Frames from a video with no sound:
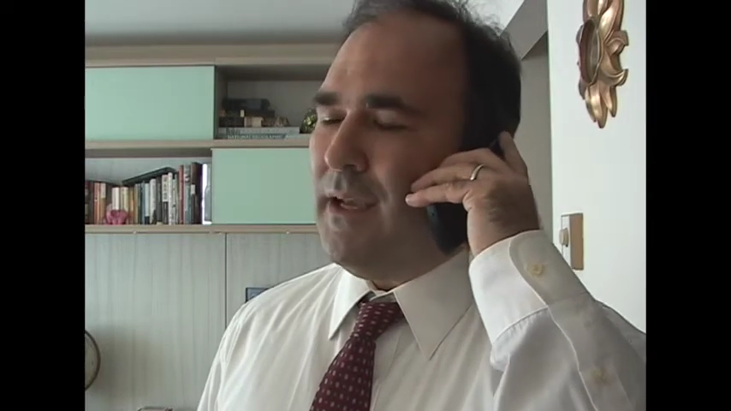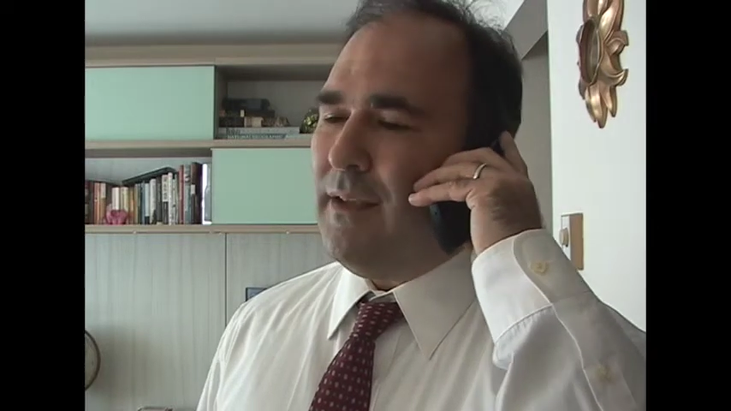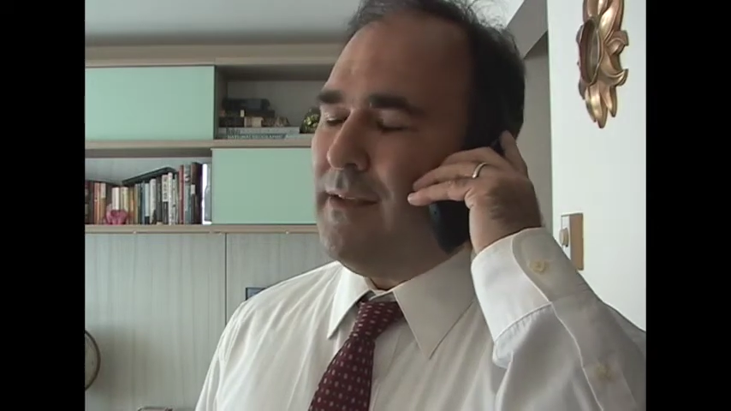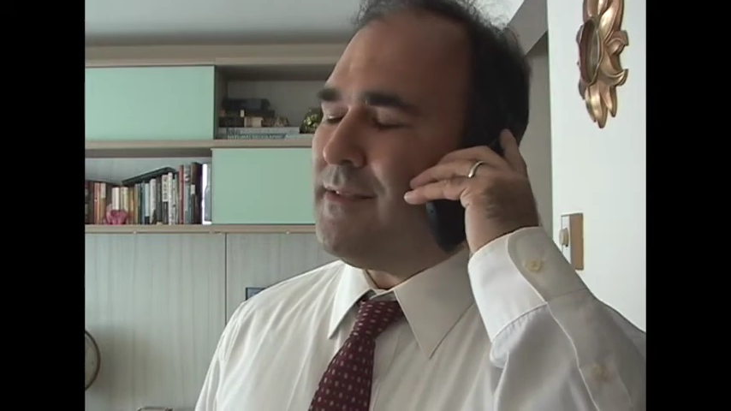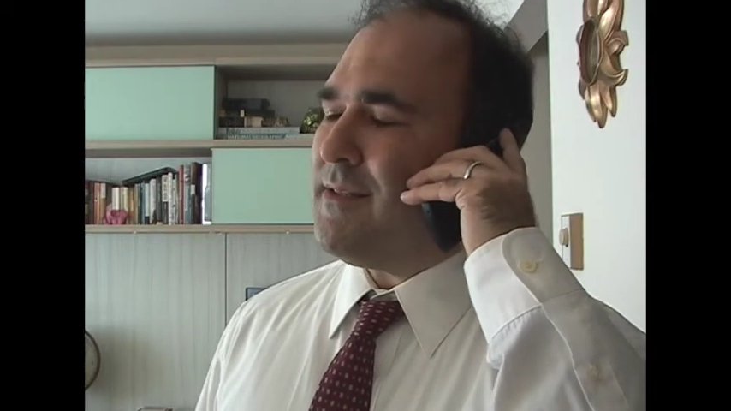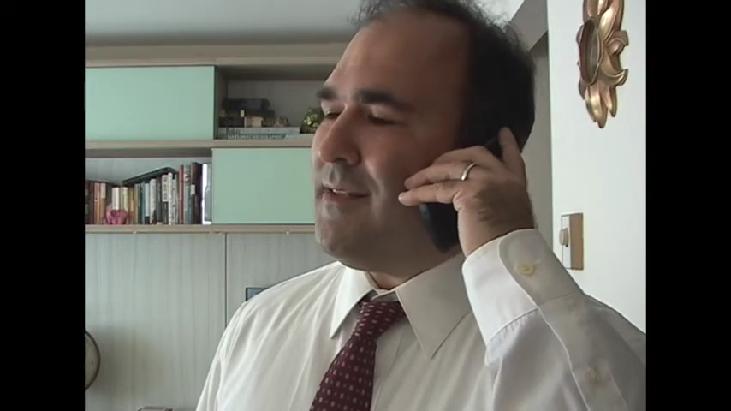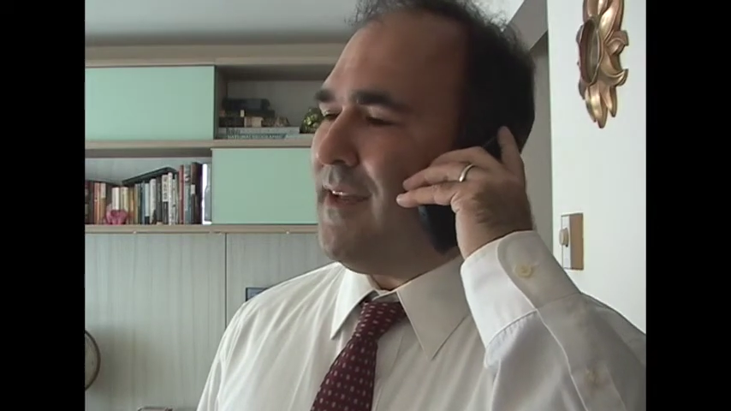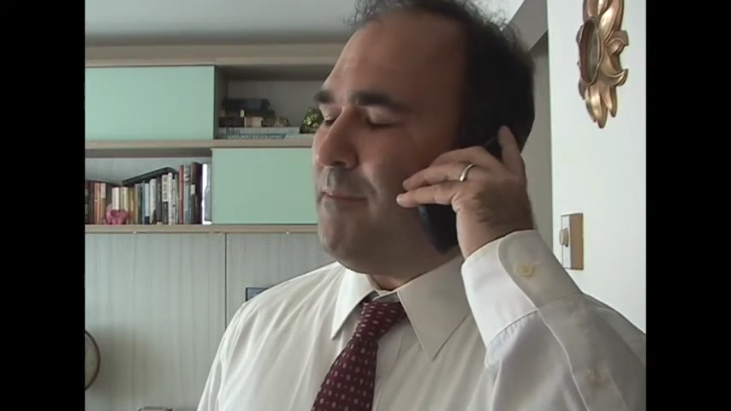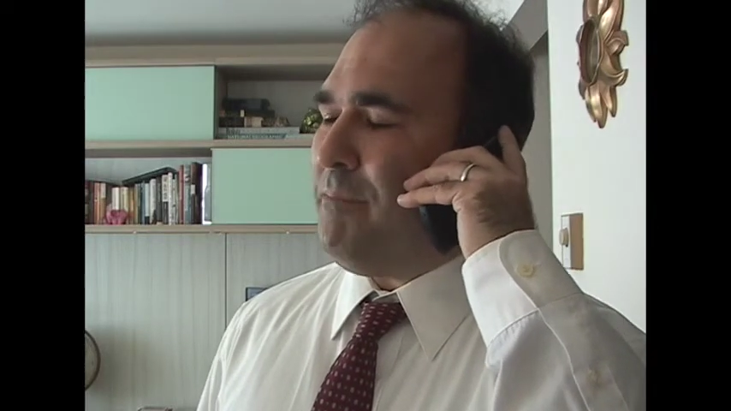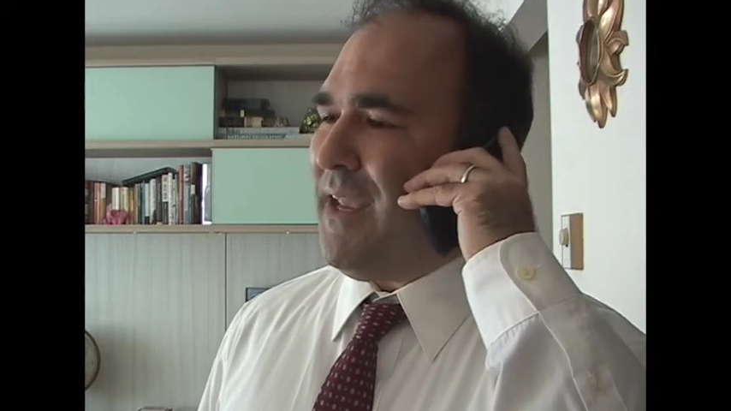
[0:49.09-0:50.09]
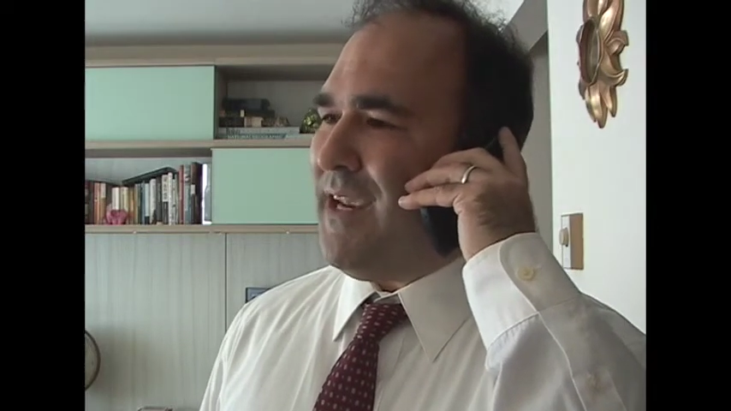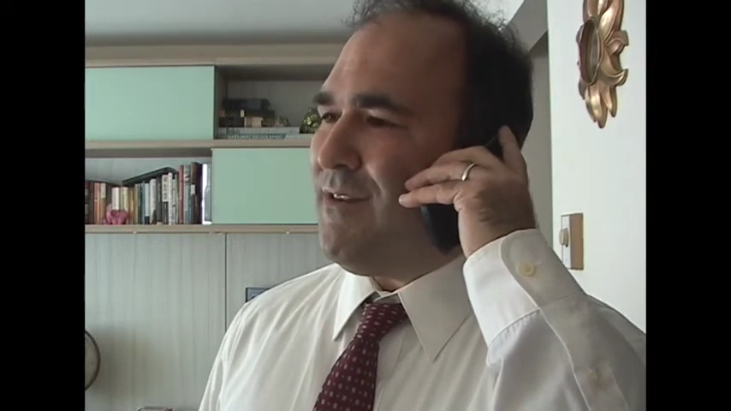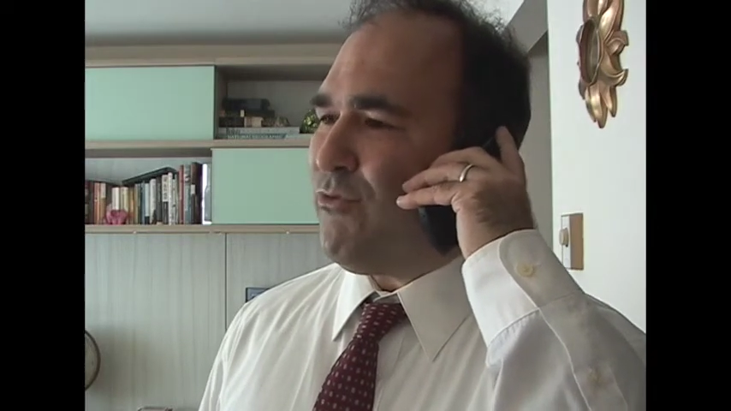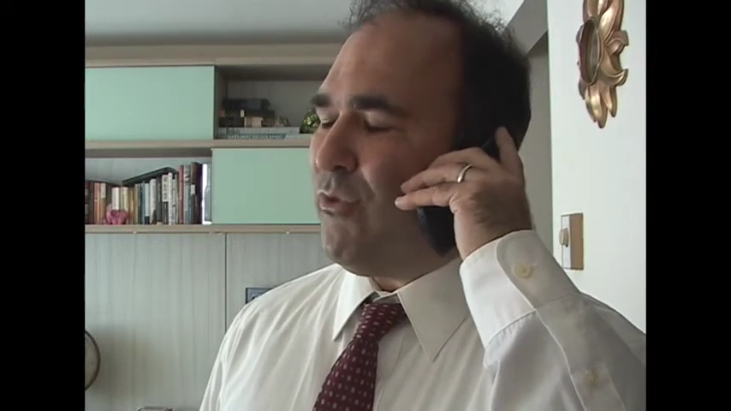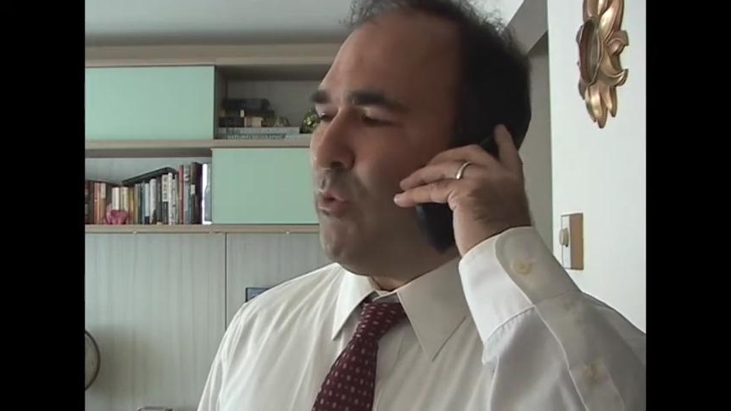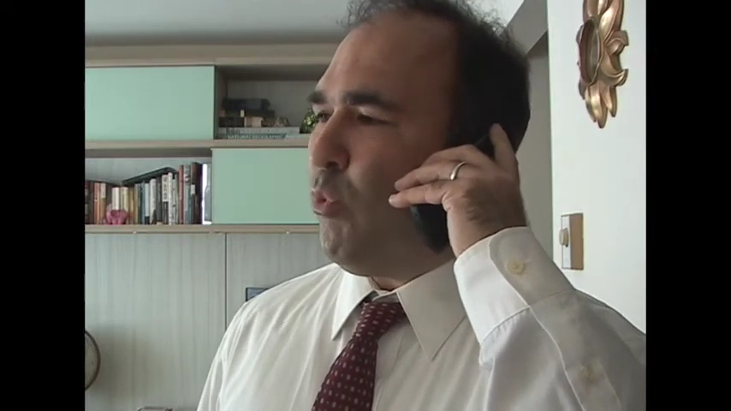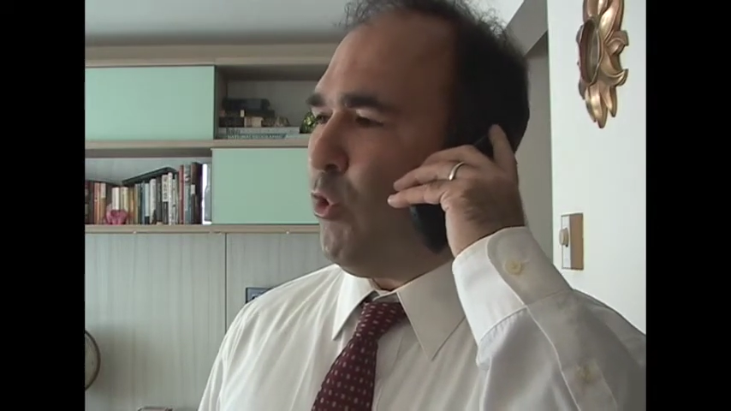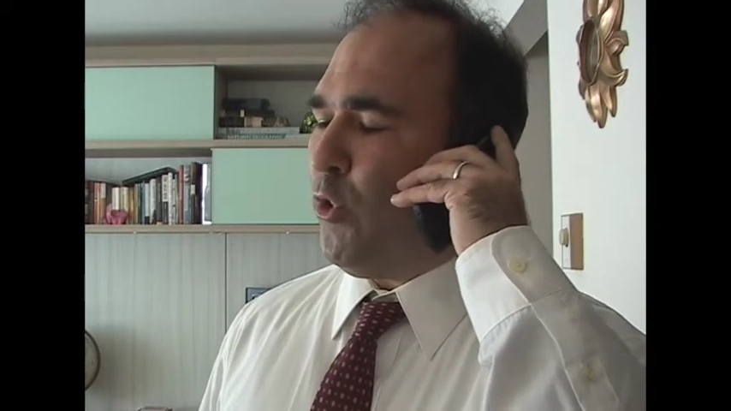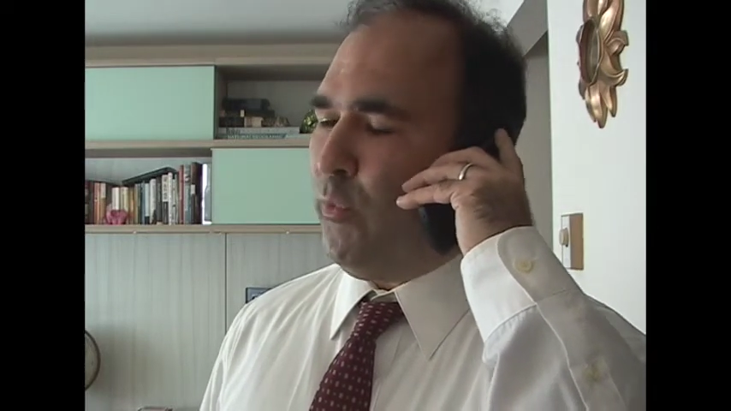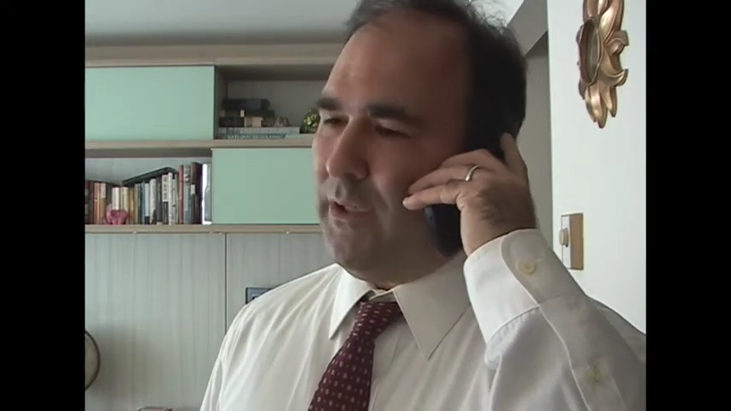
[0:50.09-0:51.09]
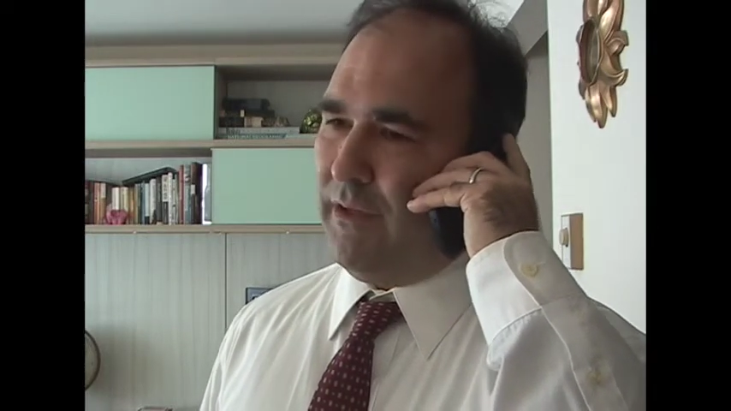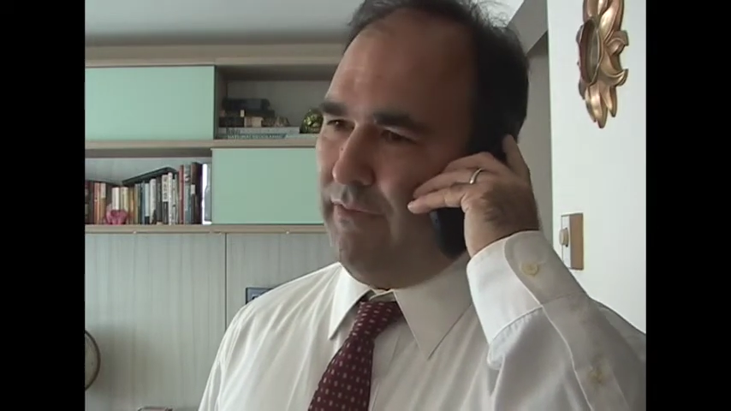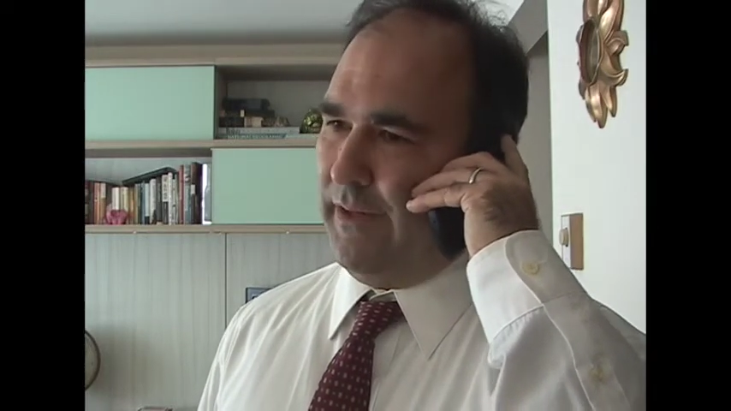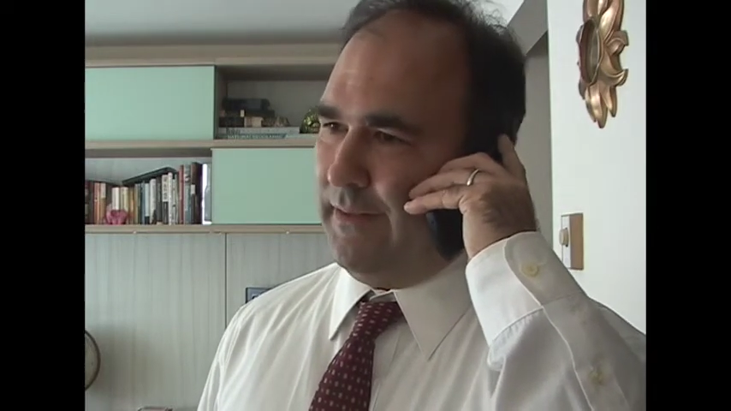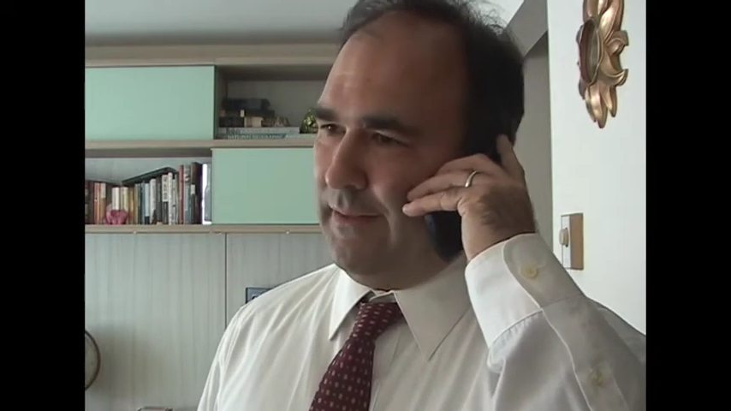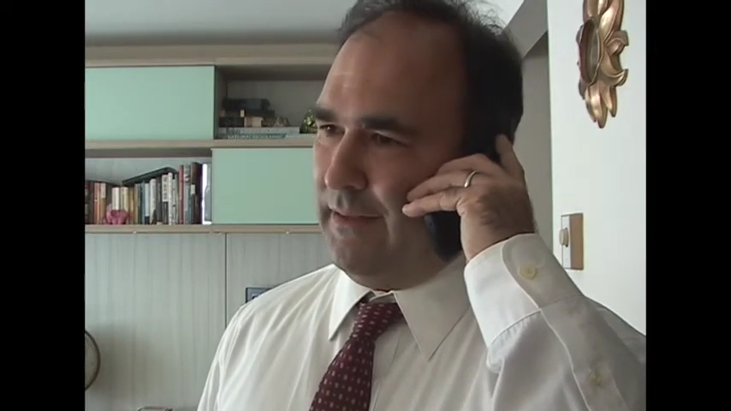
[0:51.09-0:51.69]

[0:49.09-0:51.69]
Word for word: This is not a pain free world we live in.